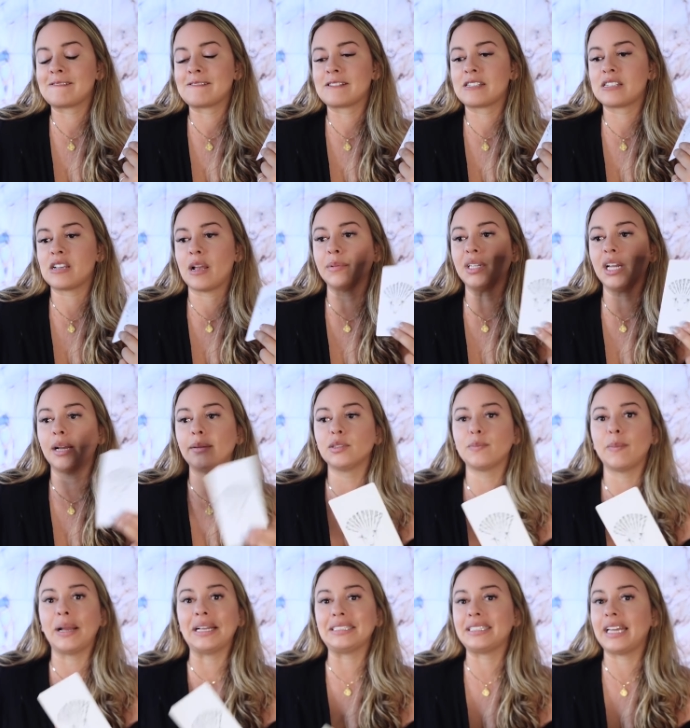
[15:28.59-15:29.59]
sometimes
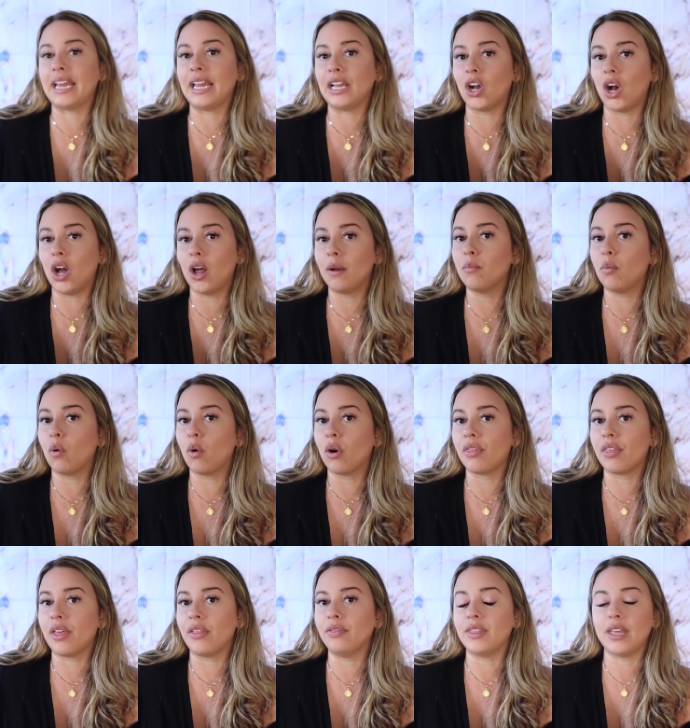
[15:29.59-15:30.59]
might take on more
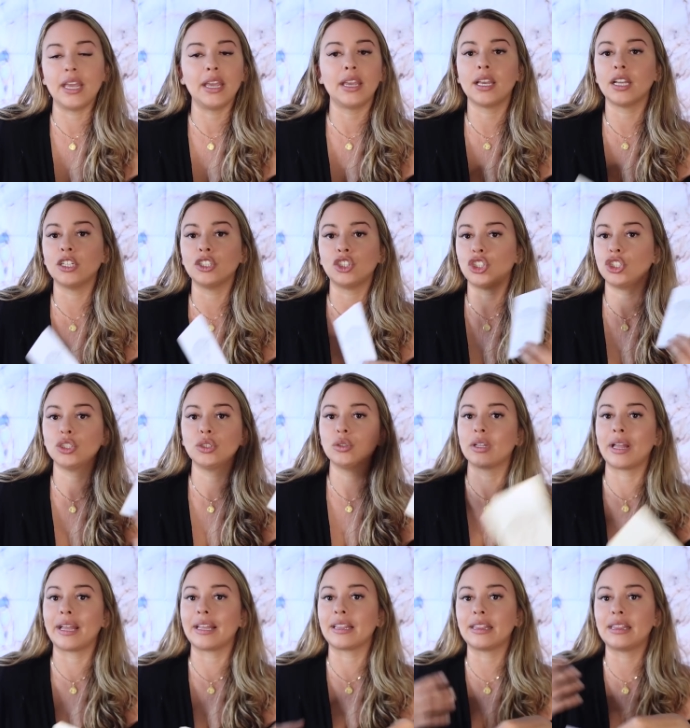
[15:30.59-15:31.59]
than they can chew.
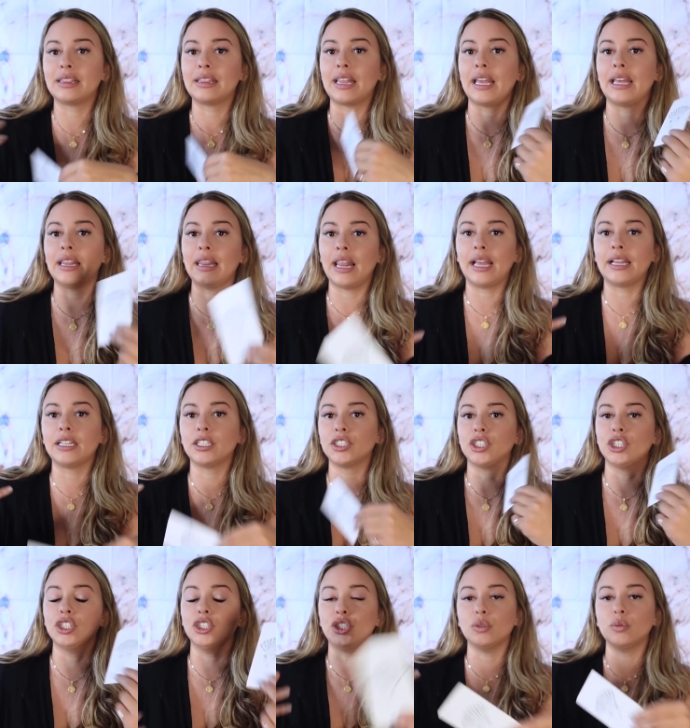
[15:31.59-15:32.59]
Like, they like
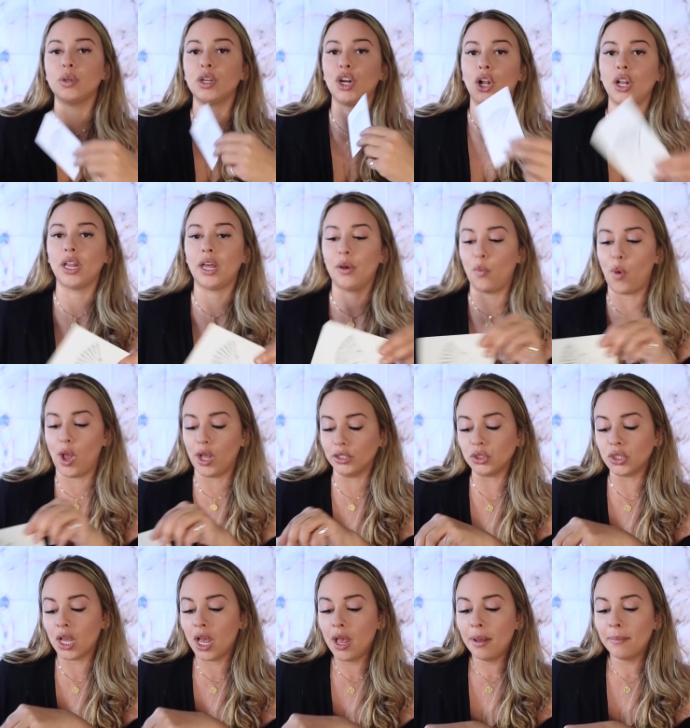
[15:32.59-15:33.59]
to do it all at
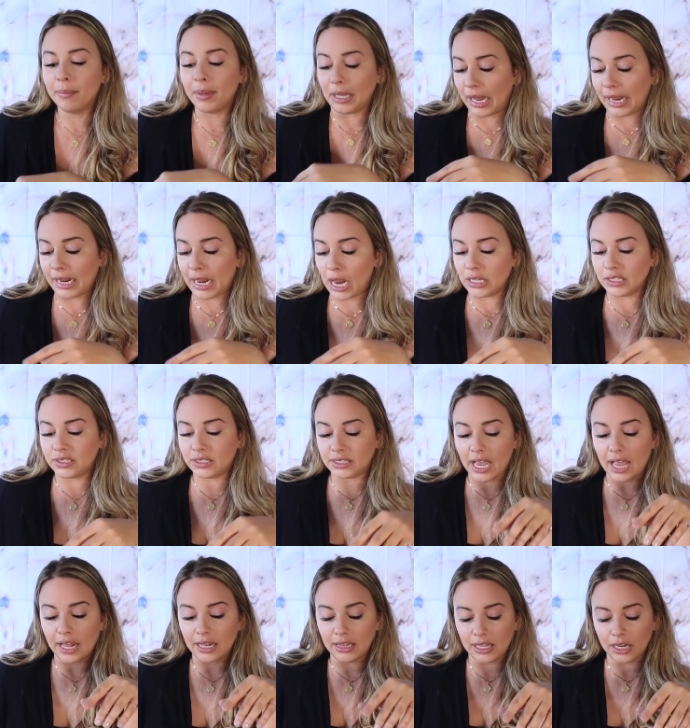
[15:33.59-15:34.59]
once. But like I
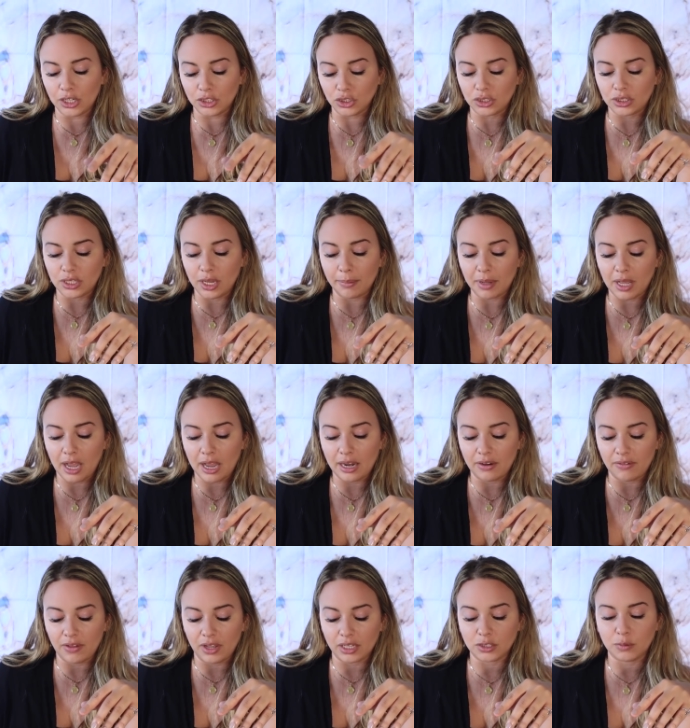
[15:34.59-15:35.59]
said, there's some kind
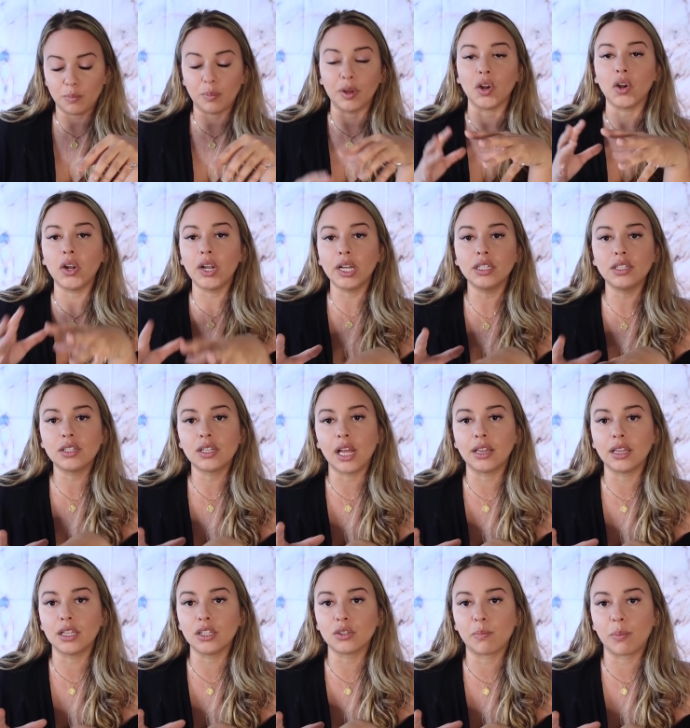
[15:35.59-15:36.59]
of experience
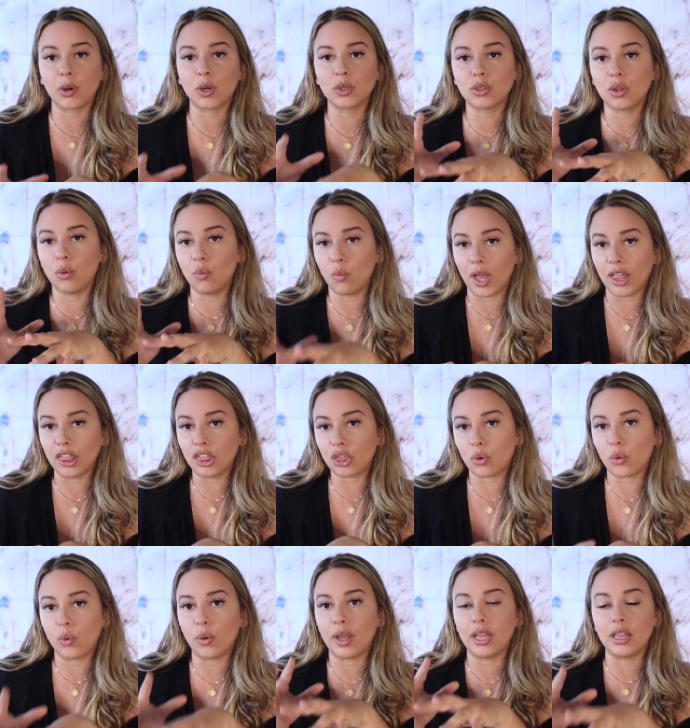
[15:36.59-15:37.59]
that this person went
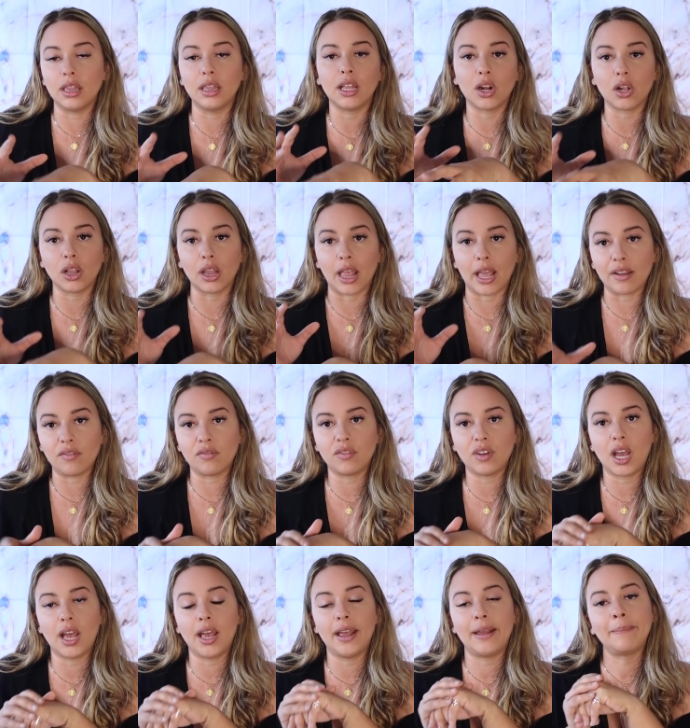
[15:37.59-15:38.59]
through in their
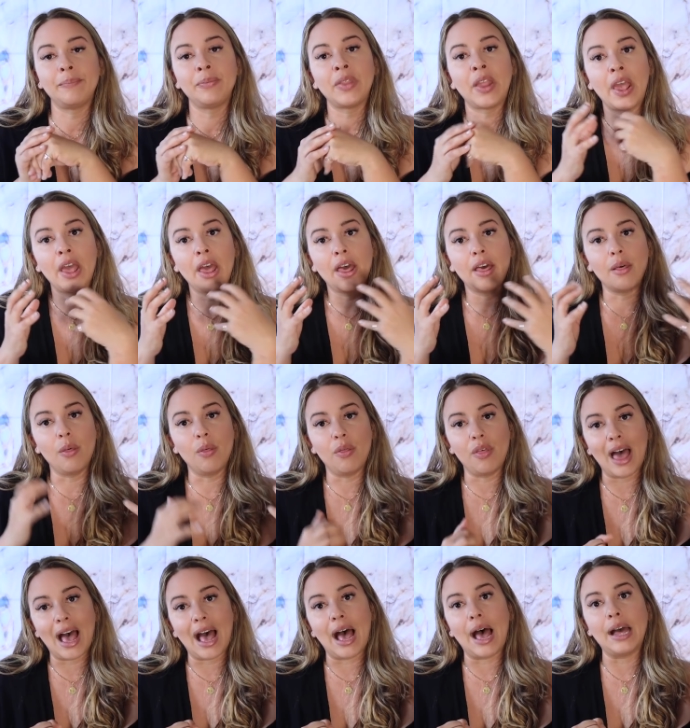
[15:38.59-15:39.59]
lifetime
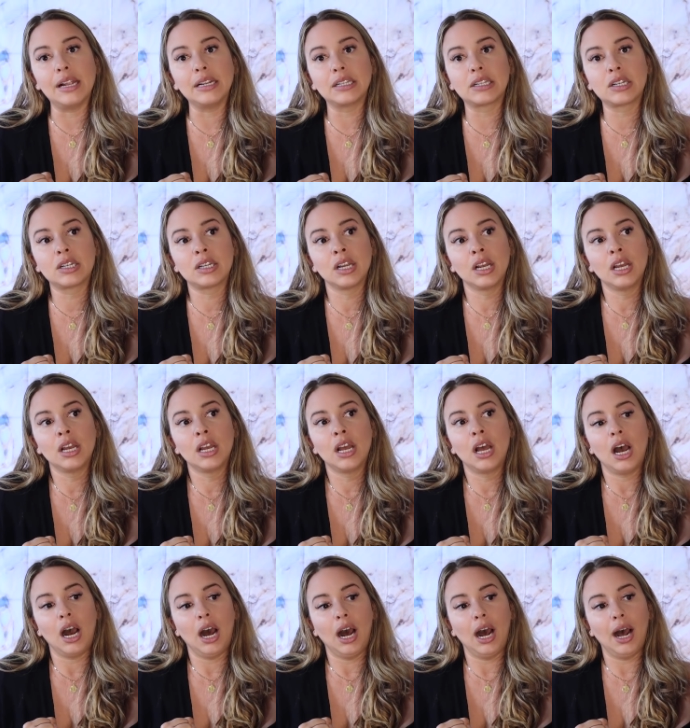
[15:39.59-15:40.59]
that
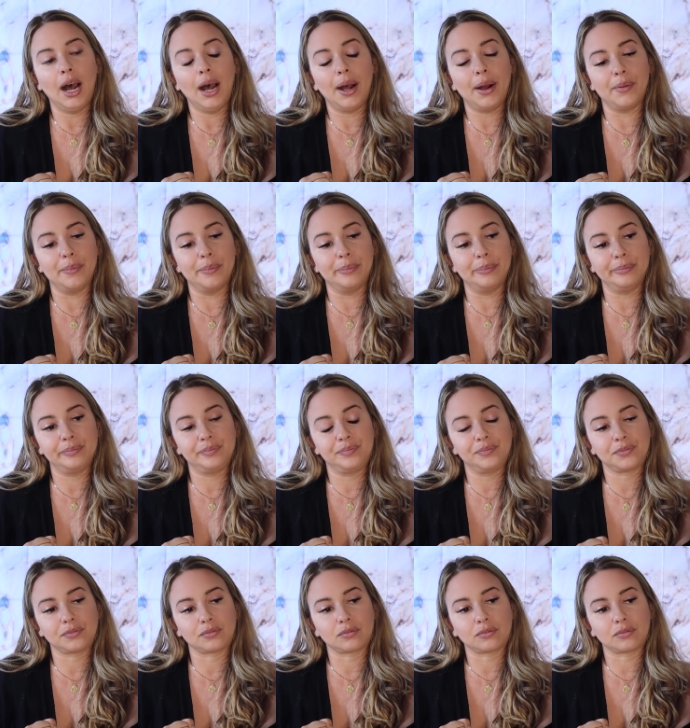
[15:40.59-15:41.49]
um,